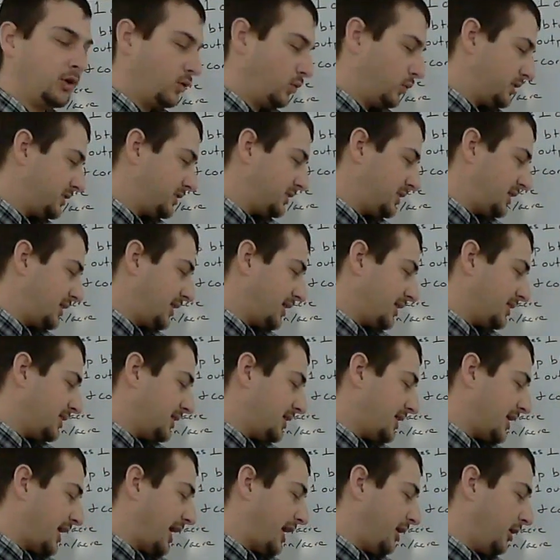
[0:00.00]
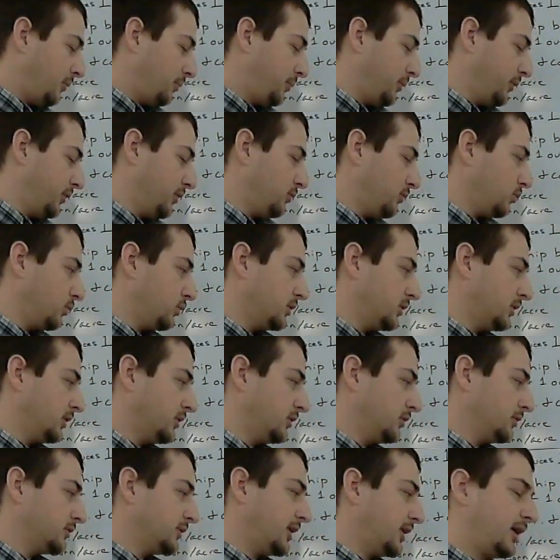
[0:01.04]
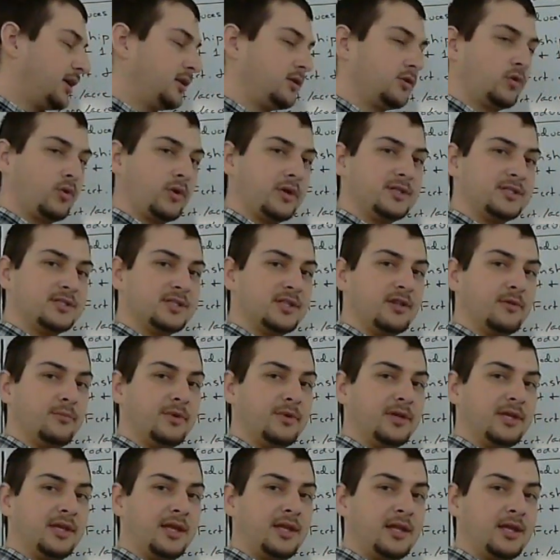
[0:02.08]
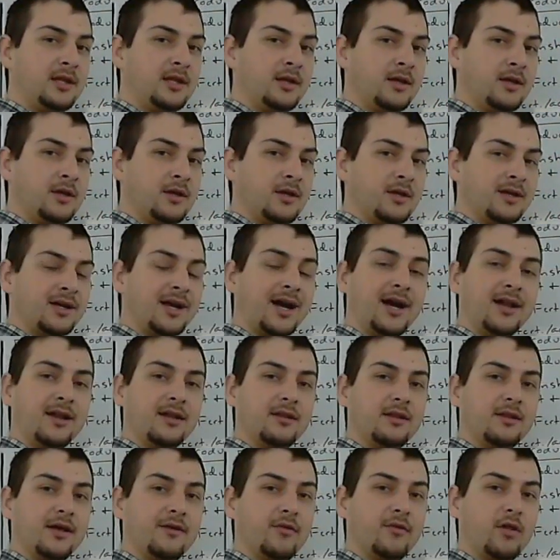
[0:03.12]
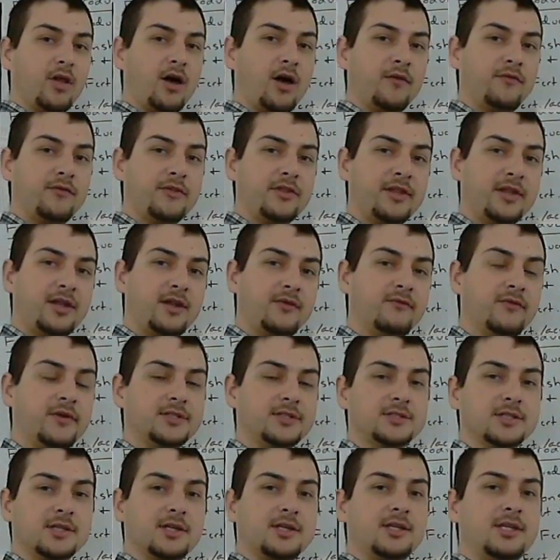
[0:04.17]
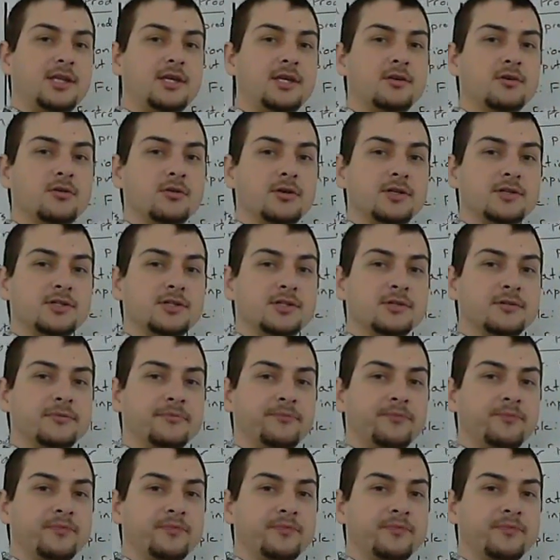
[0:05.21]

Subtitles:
we see that the output will increase in the beginning, kind of level off, and then eventually decrease.